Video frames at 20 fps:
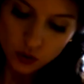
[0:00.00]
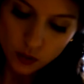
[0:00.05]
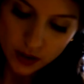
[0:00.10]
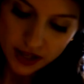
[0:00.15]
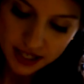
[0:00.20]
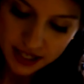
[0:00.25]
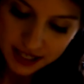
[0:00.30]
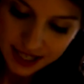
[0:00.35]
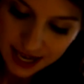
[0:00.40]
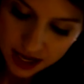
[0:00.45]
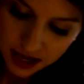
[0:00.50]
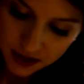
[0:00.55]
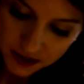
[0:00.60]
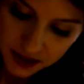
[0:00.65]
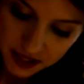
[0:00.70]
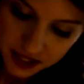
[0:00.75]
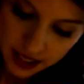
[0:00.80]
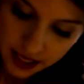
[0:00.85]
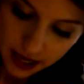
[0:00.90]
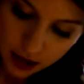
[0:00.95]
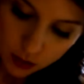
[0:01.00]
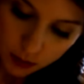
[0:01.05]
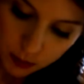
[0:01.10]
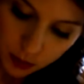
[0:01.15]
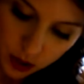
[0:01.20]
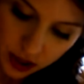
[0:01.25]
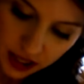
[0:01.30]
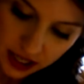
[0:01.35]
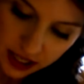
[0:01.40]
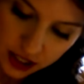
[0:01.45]
you're going to take this now
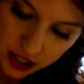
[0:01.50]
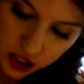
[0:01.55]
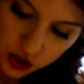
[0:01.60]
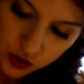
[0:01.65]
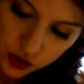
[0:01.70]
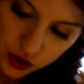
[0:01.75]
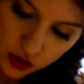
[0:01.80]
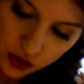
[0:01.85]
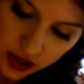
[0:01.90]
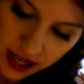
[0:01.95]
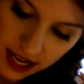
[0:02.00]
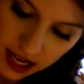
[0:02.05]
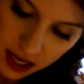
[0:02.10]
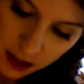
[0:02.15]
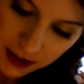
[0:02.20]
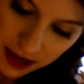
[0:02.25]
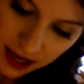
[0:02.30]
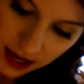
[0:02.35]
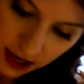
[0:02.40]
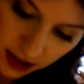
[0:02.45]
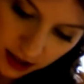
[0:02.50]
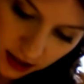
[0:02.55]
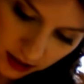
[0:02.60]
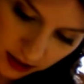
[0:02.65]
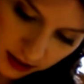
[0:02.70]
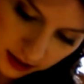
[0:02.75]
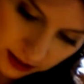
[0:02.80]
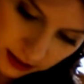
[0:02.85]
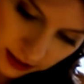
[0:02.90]
and put it into your cake pan.